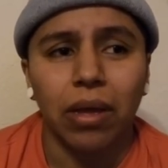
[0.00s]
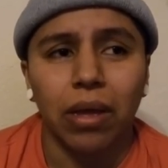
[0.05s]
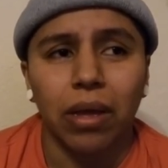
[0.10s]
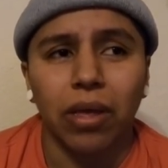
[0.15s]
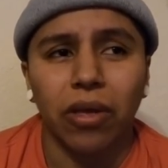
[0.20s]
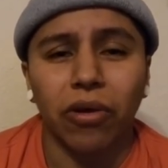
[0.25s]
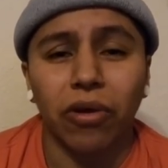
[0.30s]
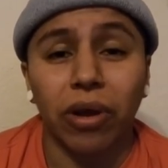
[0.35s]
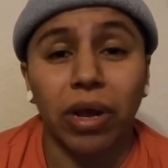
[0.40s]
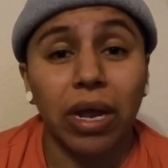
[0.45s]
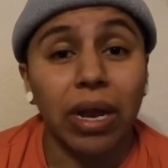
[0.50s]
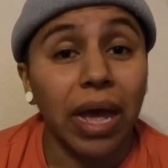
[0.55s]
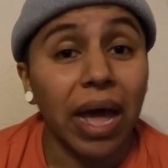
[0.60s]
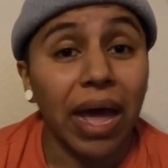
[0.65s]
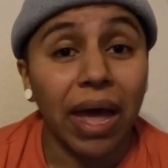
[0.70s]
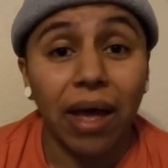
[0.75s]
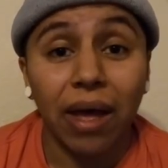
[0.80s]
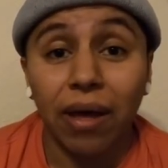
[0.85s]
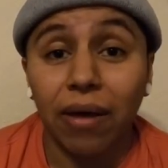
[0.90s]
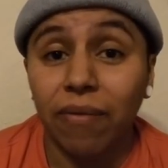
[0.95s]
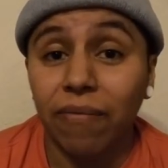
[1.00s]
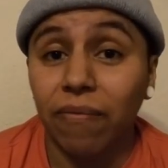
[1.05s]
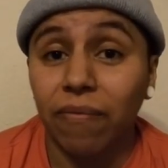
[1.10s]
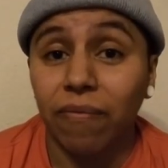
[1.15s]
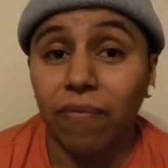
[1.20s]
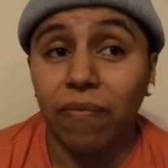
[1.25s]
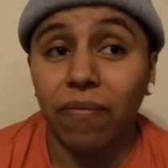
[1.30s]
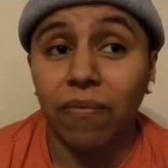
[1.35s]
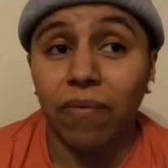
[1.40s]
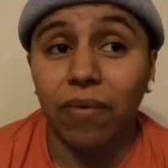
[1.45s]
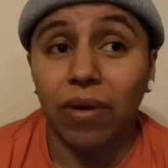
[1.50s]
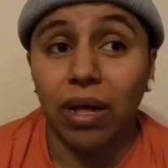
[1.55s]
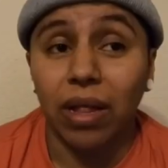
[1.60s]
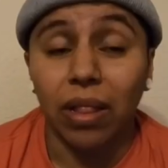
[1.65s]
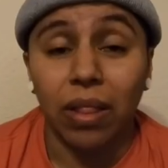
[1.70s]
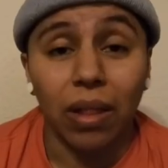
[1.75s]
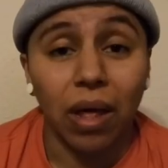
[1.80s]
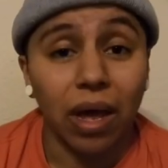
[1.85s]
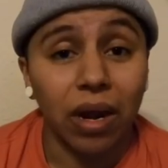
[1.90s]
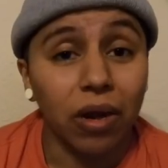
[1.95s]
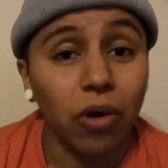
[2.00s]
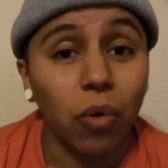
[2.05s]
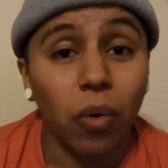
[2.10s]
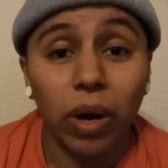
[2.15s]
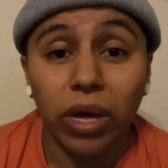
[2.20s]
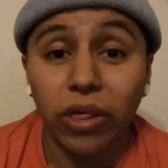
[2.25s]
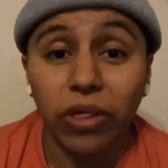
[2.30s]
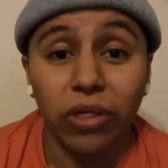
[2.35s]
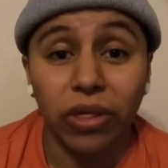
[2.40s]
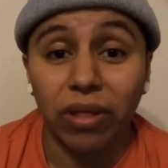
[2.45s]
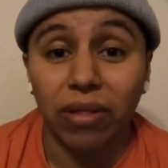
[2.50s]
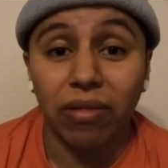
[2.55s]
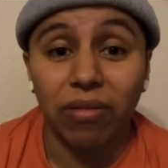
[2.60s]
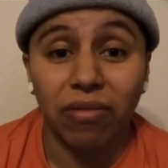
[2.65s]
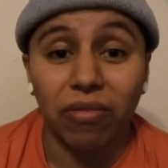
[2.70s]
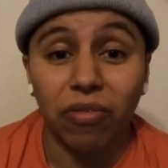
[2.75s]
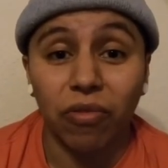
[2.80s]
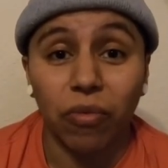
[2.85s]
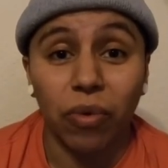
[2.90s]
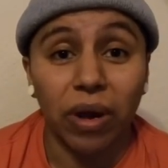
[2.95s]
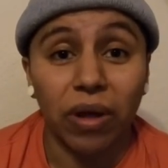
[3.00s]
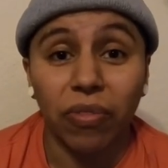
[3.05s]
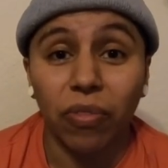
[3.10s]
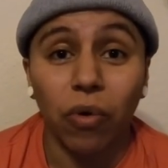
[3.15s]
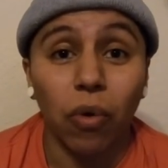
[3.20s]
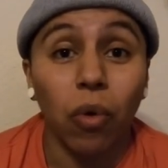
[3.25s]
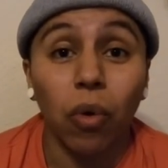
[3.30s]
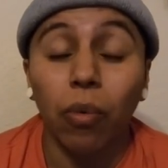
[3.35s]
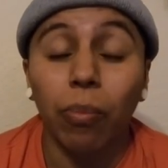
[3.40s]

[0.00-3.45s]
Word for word: You're going to have a lot of questions throughout the whole